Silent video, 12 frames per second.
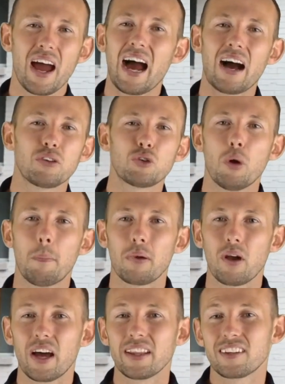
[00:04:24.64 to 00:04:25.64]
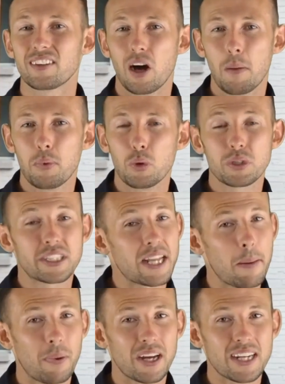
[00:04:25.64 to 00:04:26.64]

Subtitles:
how to apply the sample step by